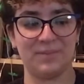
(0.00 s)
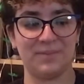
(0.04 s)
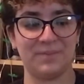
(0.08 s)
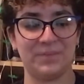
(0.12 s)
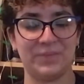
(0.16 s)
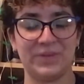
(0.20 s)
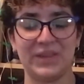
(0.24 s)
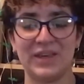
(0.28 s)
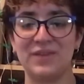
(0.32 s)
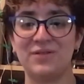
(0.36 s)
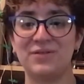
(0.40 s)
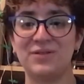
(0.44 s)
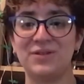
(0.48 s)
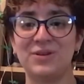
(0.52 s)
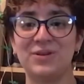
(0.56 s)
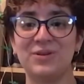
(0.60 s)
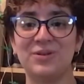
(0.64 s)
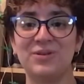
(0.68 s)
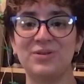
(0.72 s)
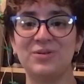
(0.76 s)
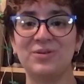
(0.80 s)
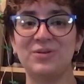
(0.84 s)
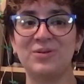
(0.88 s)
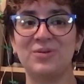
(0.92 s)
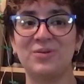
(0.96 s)
If
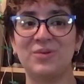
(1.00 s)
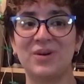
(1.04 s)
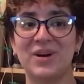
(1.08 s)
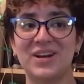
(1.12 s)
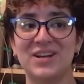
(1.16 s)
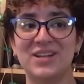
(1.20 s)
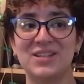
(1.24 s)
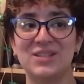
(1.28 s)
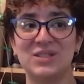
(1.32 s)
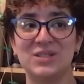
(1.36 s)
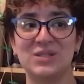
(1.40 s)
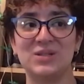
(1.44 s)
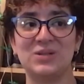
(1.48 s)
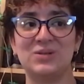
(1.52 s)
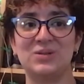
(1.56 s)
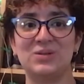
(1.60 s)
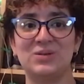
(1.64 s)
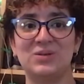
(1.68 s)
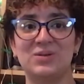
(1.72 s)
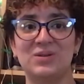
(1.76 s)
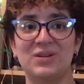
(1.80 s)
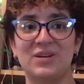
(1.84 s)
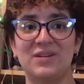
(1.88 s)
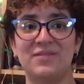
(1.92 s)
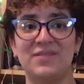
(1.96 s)
you want to
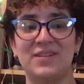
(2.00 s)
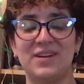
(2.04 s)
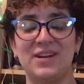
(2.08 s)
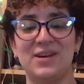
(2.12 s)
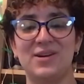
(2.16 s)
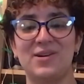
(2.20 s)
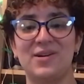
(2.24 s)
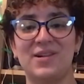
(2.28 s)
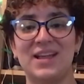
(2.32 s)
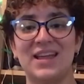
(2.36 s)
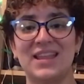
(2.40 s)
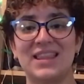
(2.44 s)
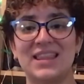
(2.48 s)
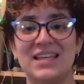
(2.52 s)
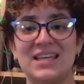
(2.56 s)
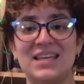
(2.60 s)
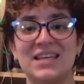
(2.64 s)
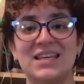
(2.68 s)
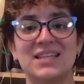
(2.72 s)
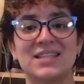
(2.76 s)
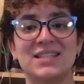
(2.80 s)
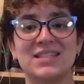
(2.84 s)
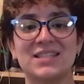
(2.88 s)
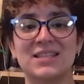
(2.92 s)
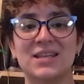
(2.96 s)
do a video like
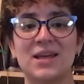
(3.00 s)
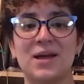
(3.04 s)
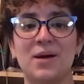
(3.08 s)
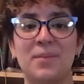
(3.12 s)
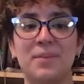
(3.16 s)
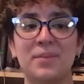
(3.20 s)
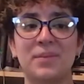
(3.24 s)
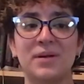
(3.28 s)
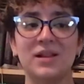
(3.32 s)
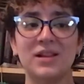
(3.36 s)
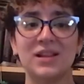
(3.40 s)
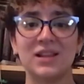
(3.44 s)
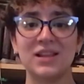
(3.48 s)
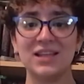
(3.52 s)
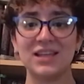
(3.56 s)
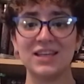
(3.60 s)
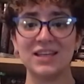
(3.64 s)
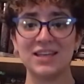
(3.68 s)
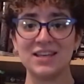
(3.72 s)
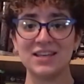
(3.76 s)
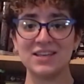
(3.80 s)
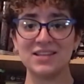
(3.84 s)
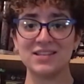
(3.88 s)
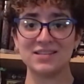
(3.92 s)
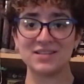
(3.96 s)
this,
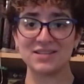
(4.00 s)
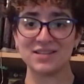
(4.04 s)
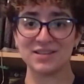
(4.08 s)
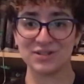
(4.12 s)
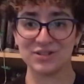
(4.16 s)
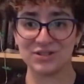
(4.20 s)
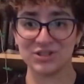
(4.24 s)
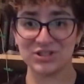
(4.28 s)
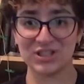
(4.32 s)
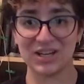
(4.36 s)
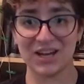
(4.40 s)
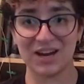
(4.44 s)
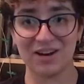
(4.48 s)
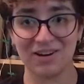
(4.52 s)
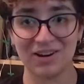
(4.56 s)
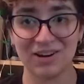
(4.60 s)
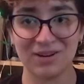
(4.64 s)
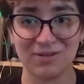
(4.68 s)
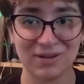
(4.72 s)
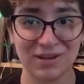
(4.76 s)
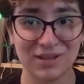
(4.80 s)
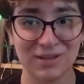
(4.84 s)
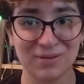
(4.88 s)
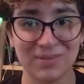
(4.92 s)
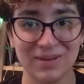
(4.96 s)
please share it
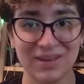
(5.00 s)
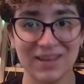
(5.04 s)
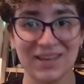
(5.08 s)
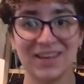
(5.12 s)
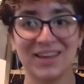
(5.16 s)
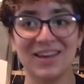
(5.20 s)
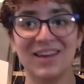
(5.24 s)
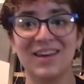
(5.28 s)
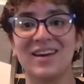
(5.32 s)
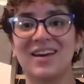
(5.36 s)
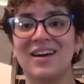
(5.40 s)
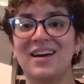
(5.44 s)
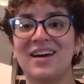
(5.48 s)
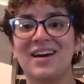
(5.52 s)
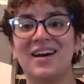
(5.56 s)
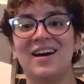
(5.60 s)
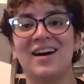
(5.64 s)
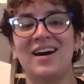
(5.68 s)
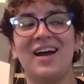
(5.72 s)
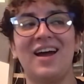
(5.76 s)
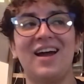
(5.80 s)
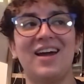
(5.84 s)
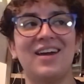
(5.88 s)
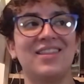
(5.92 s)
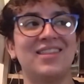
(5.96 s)
with me.
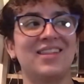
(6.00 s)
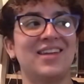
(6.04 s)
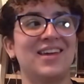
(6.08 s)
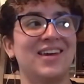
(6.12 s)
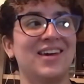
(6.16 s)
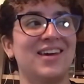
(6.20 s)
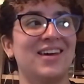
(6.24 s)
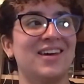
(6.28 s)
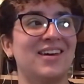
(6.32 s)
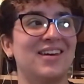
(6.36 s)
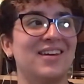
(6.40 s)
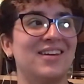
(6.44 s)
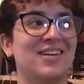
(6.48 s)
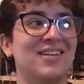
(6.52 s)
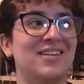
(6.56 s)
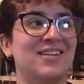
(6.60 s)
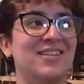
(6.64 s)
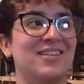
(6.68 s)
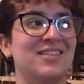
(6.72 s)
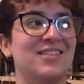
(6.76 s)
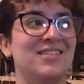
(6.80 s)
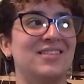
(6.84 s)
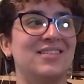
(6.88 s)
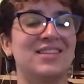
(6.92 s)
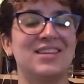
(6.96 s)
I think
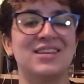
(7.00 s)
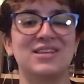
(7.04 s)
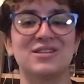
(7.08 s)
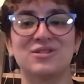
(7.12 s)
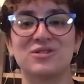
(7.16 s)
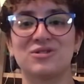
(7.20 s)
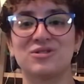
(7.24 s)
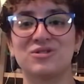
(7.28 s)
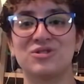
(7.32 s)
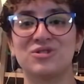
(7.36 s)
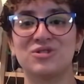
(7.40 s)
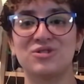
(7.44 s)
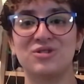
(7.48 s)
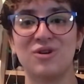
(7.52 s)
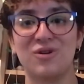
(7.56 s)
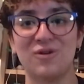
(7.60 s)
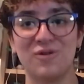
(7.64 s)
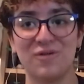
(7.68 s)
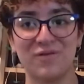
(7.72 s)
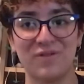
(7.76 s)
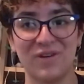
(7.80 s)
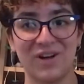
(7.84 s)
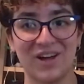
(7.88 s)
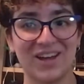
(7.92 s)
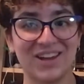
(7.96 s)
these are so
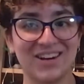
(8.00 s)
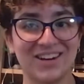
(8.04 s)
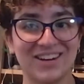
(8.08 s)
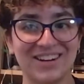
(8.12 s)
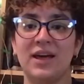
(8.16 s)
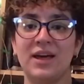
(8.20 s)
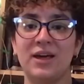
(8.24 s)
fun.